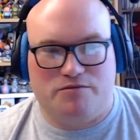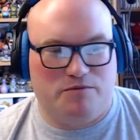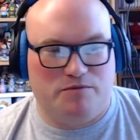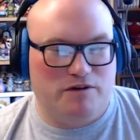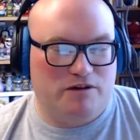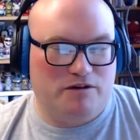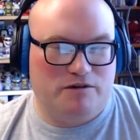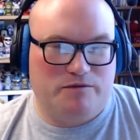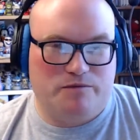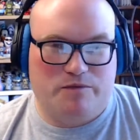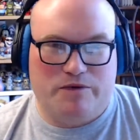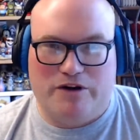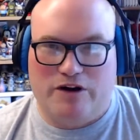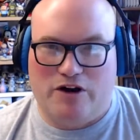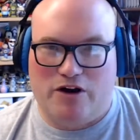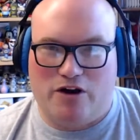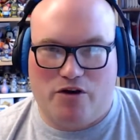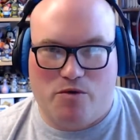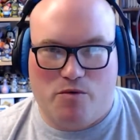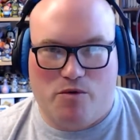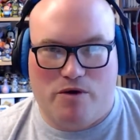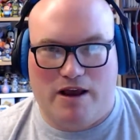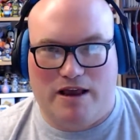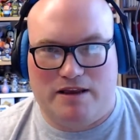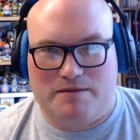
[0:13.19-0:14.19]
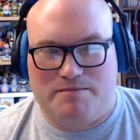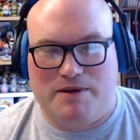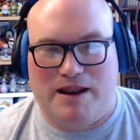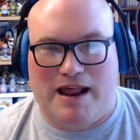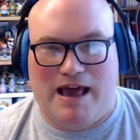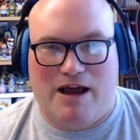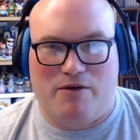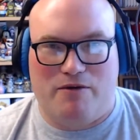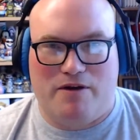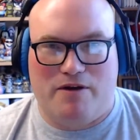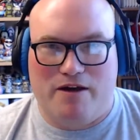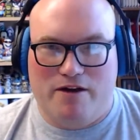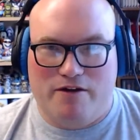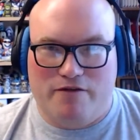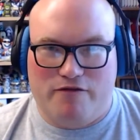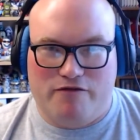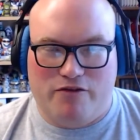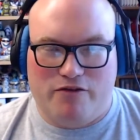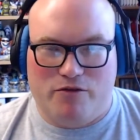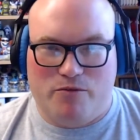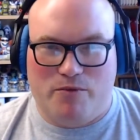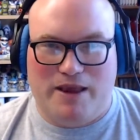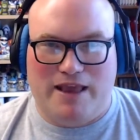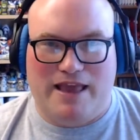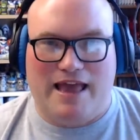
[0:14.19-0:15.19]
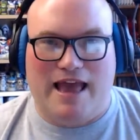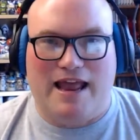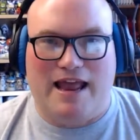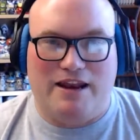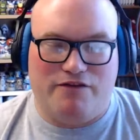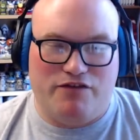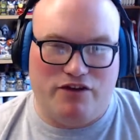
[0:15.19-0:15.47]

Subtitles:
We're not going to worry. It's been out for the weekend.